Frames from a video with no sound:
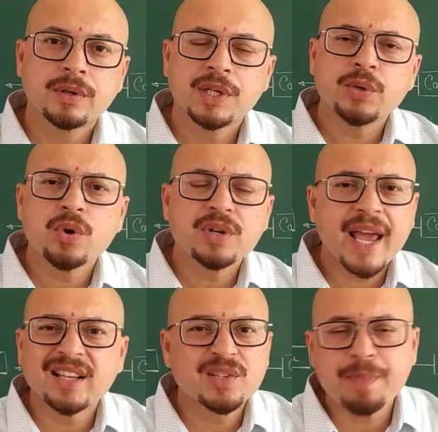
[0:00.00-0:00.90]
You don't
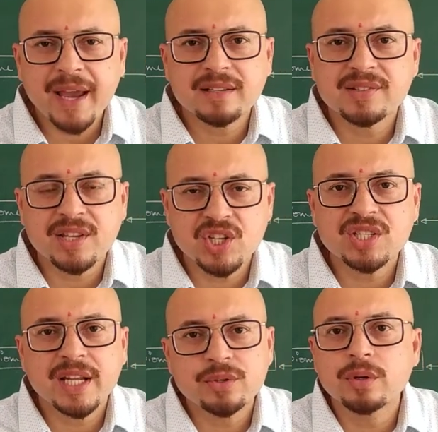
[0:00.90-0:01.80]
expect Sachin
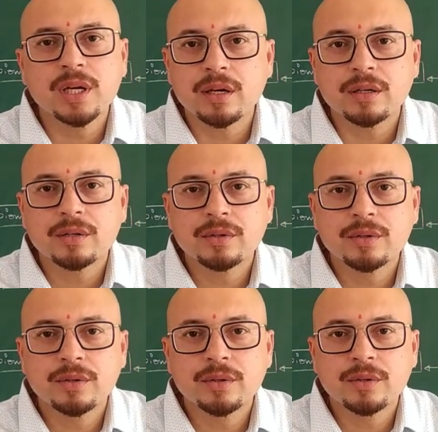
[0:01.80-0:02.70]
Tendulkar
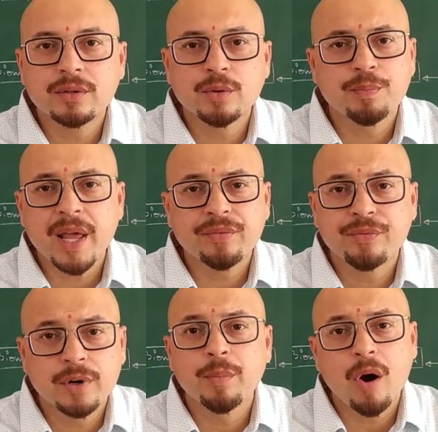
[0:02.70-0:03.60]
to play
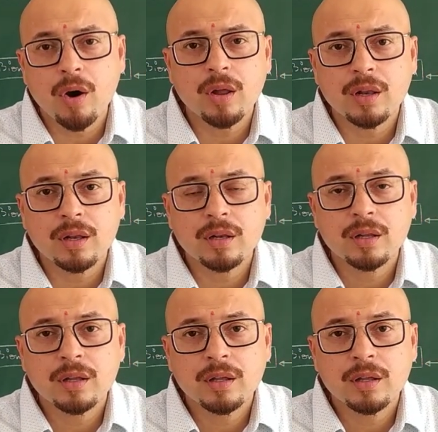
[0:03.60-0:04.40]
football,